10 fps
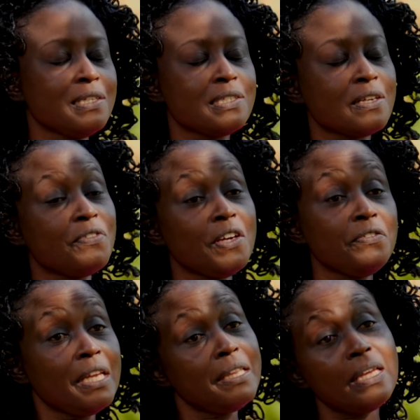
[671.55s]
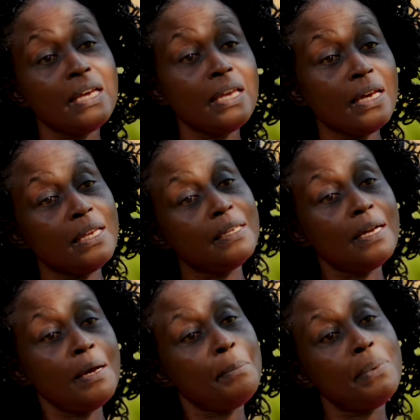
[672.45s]
who had survived and their hair
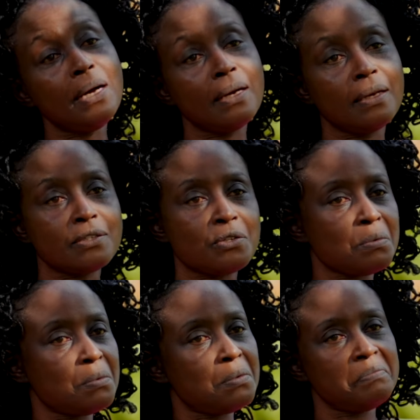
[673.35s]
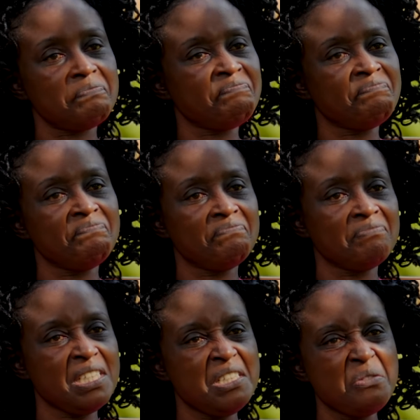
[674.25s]
had come back. So
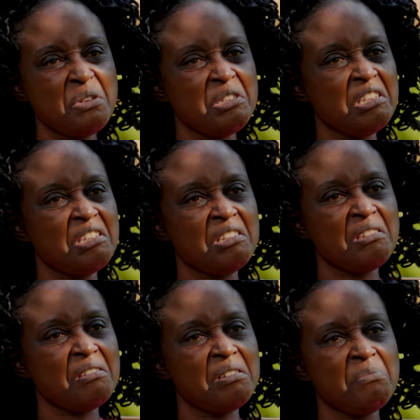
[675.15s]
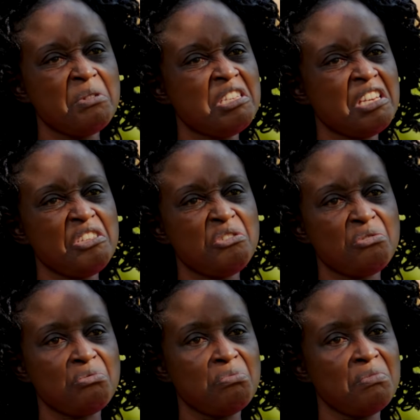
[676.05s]
it wasn't a major
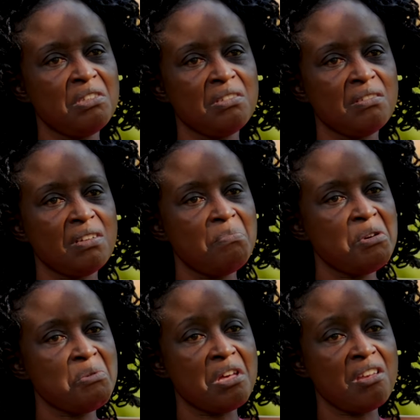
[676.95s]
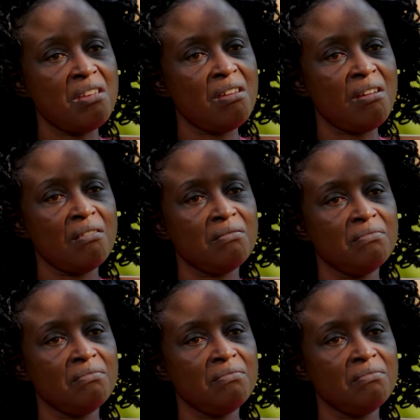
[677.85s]
issue to me about the hair.